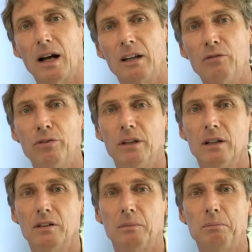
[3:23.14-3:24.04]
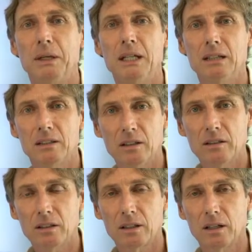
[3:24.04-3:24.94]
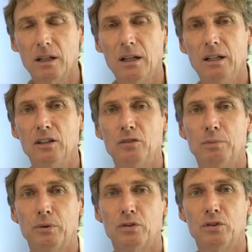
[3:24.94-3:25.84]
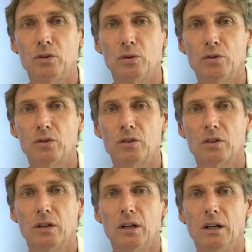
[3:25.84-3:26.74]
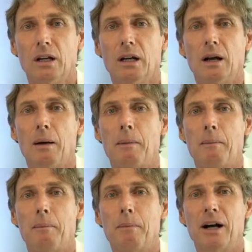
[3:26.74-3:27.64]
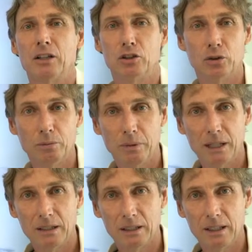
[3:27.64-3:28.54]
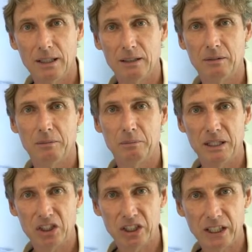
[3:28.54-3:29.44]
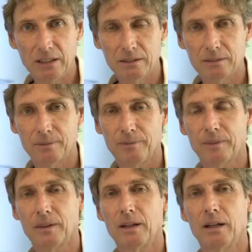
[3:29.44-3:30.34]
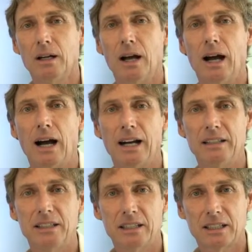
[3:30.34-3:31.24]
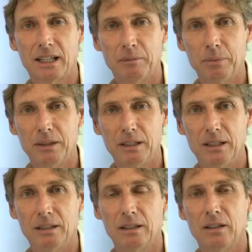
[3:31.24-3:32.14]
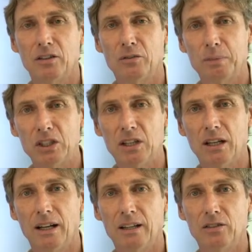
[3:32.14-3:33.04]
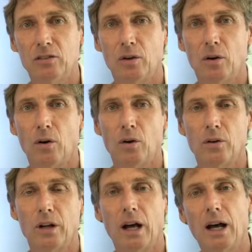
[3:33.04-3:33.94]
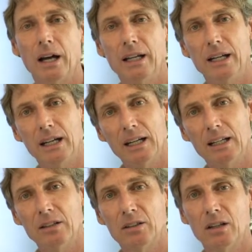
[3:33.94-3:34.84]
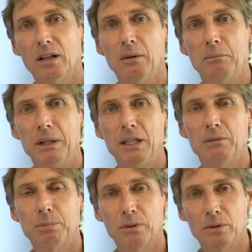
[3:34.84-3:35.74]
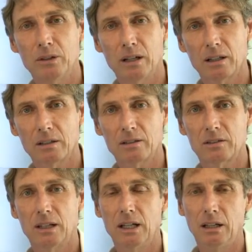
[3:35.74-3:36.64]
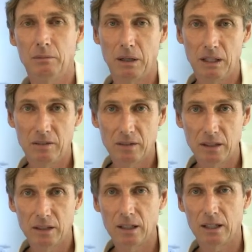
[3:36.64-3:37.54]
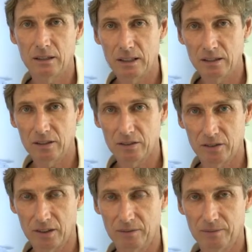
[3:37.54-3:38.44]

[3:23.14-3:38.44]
unfilled PEEK disc is produced by JUNMED in Beijing, a high-tech company specialized on high-end PEEK products in medicine and dentistry.